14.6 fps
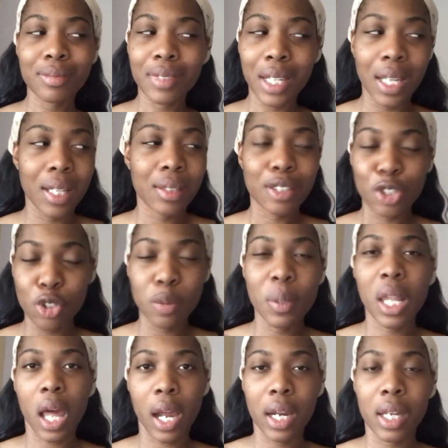Like, you'd
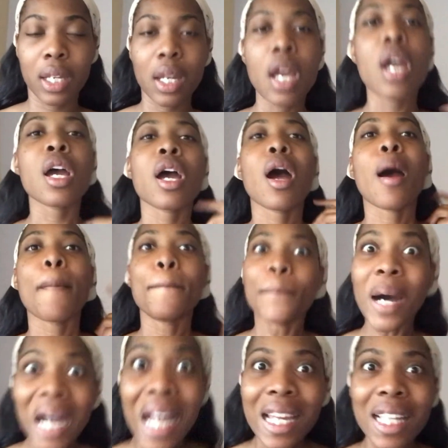be lying.
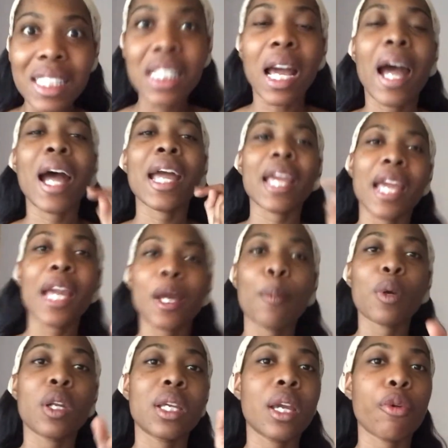But I am
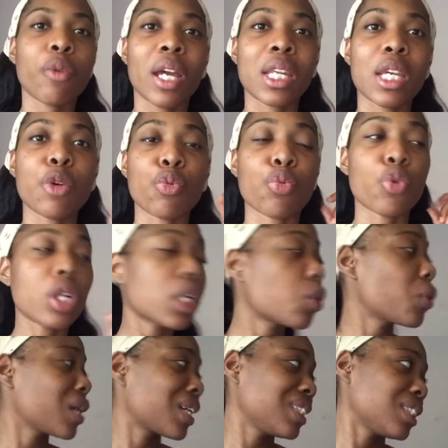going to get ready really
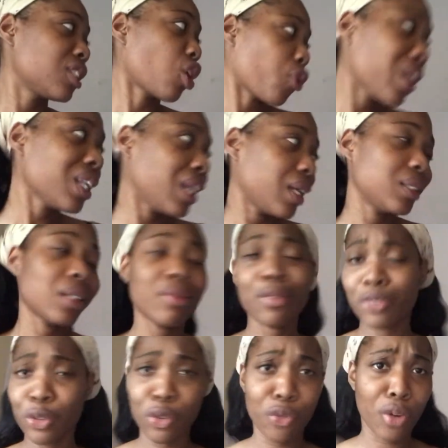quick because it's already like
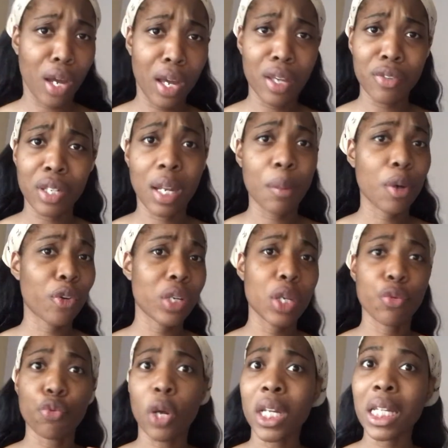7:55 and I'm
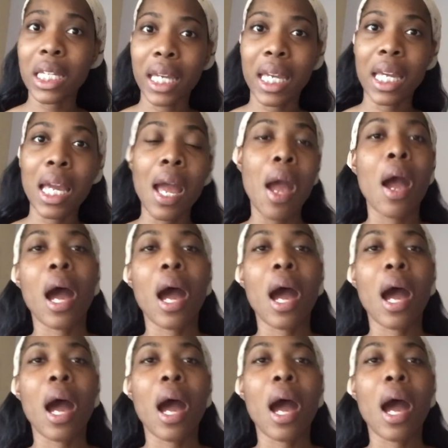already running late.